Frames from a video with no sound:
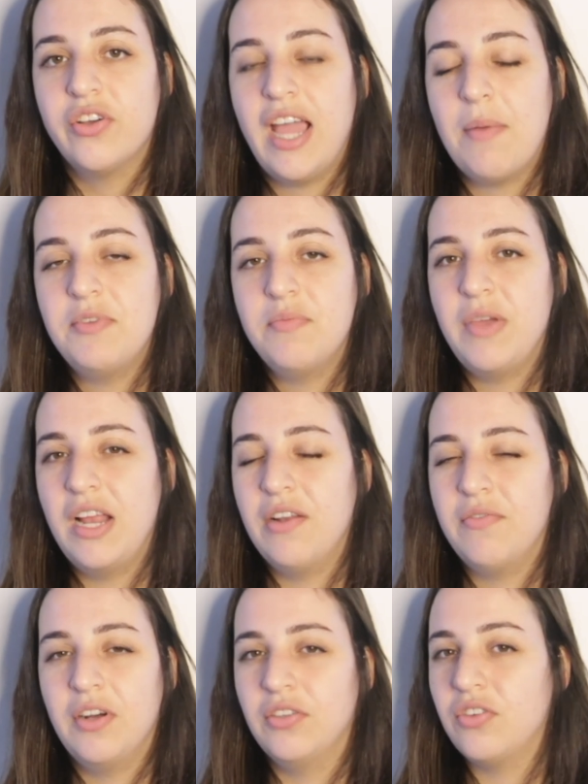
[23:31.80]
Captain
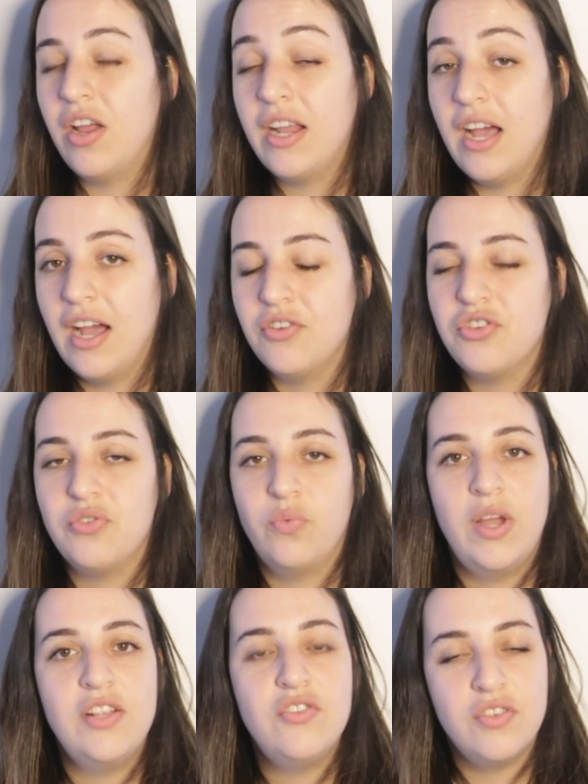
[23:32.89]
Bielefeldt, on a hunch,
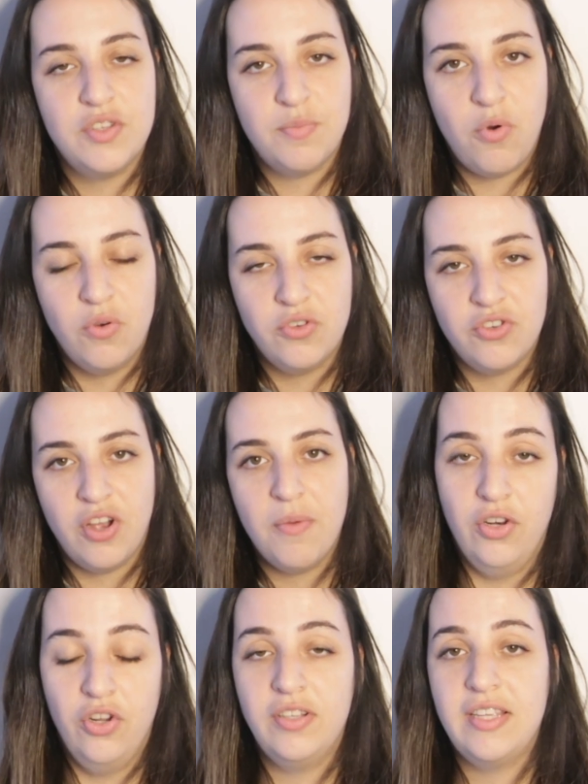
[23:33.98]
went to this pawn shop,
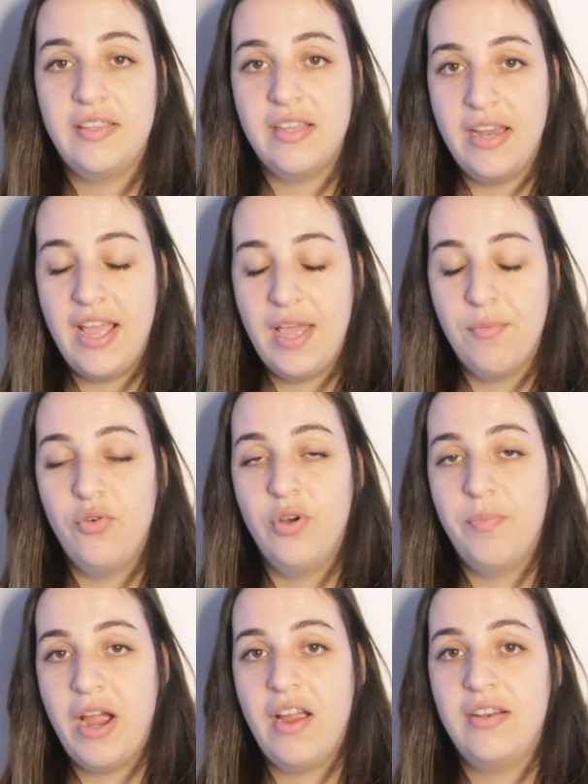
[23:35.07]
looked at the name who
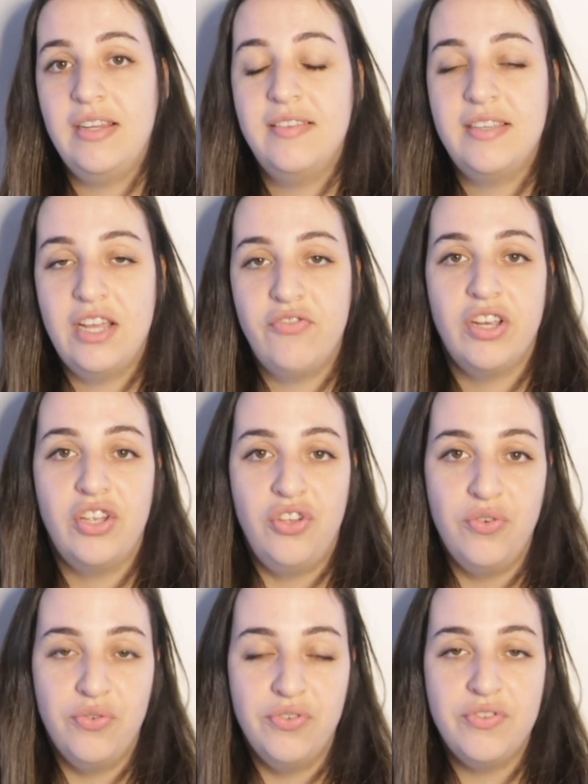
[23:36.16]
apparently Cedric
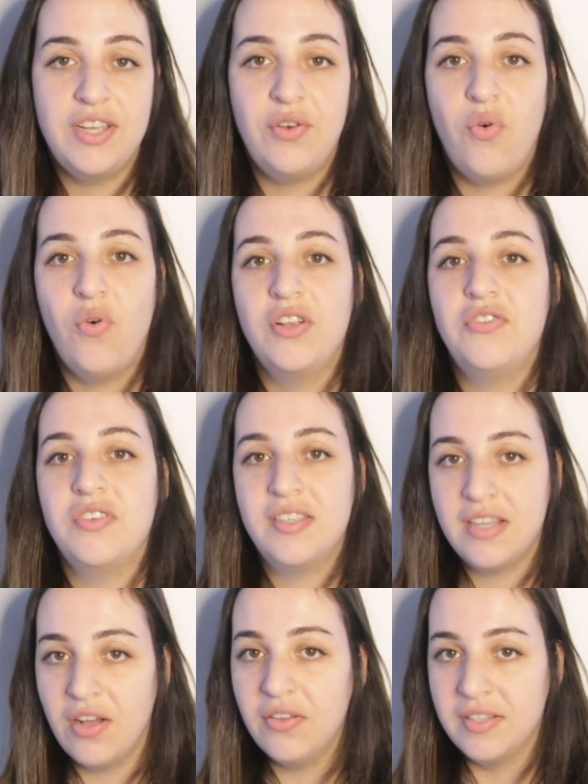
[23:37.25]
used in order to
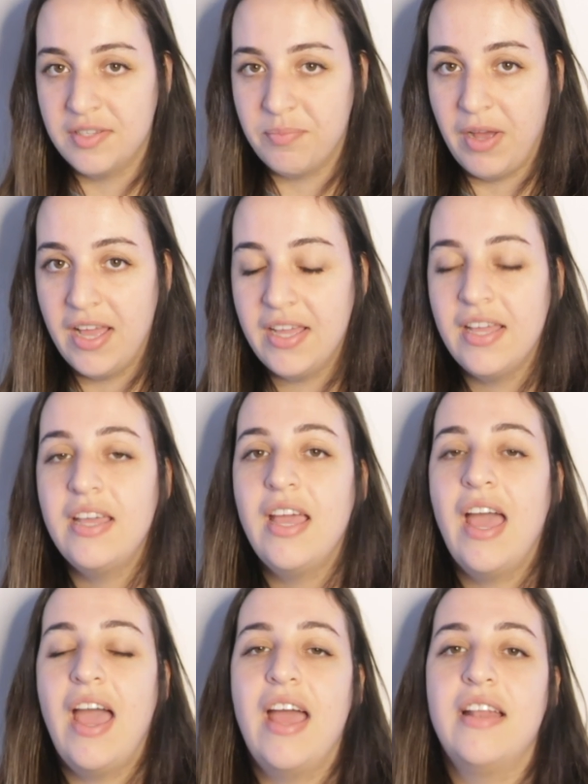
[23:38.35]
sell this bike,
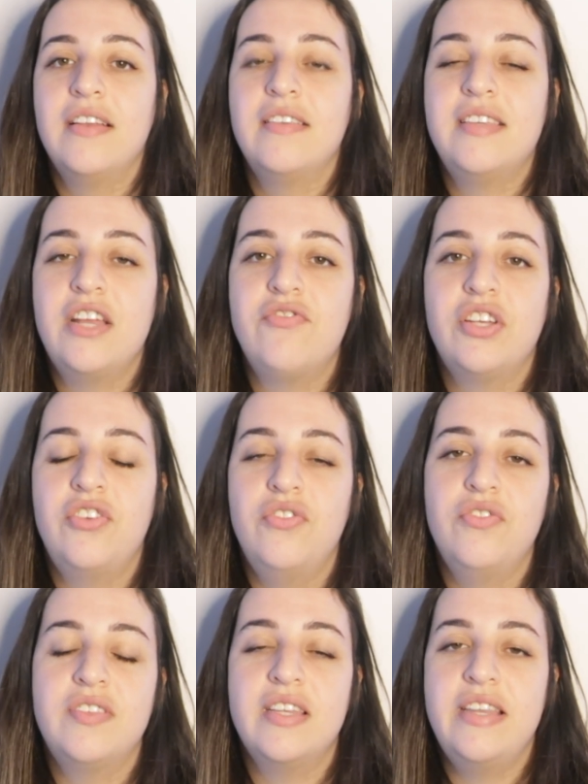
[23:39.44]
and Cedric
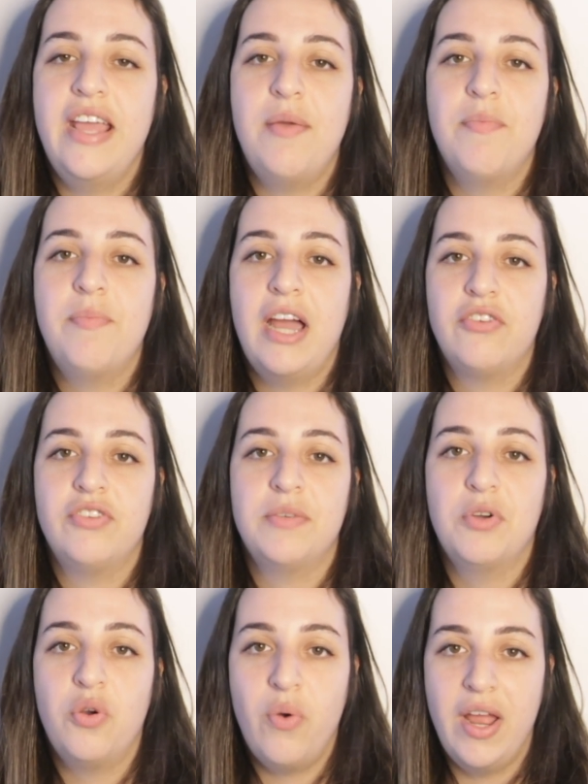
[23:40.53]
used the name Patrick
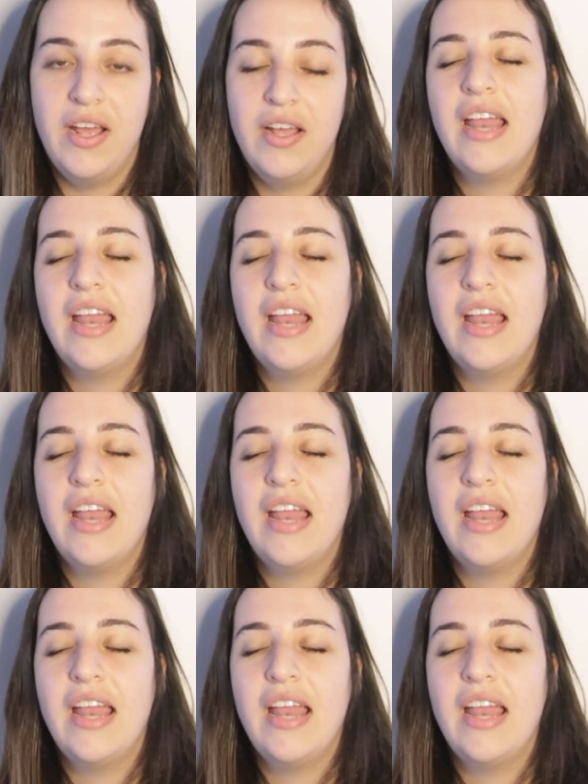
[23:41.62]
McQuenna.